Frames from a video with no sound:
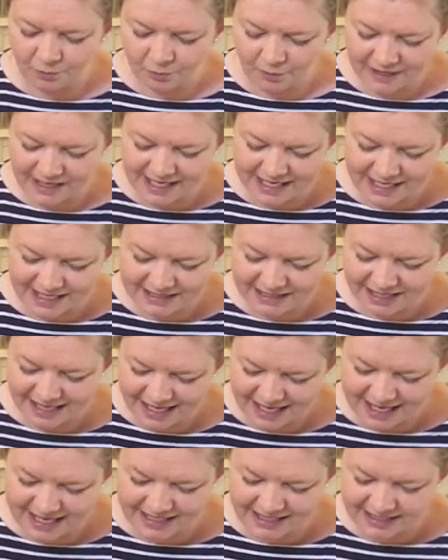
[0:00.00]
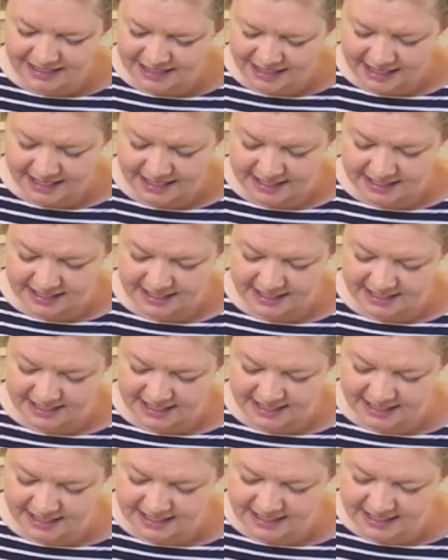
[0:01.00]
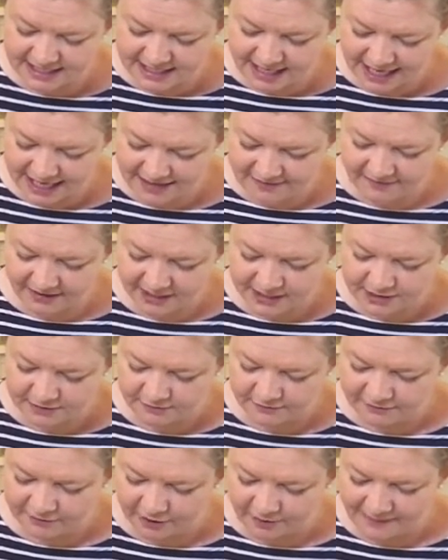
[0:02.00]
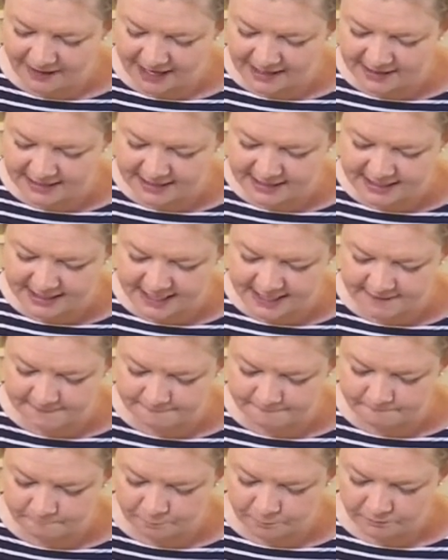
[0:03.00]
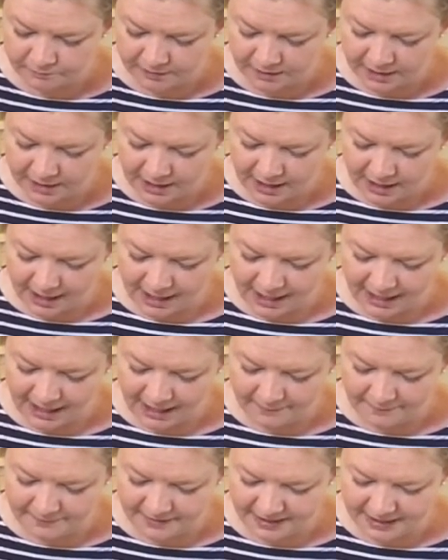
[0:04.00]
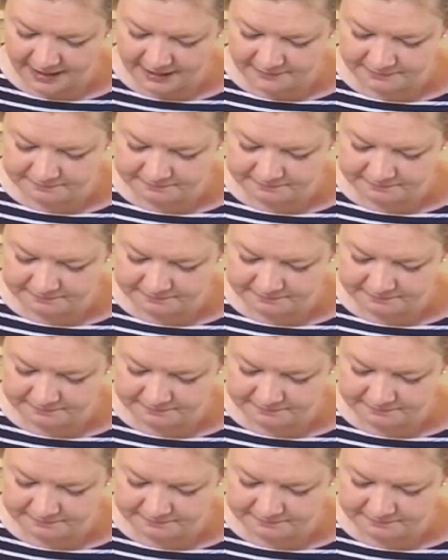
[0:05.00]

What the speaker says: we need Jesus to save us from our sin. Amen.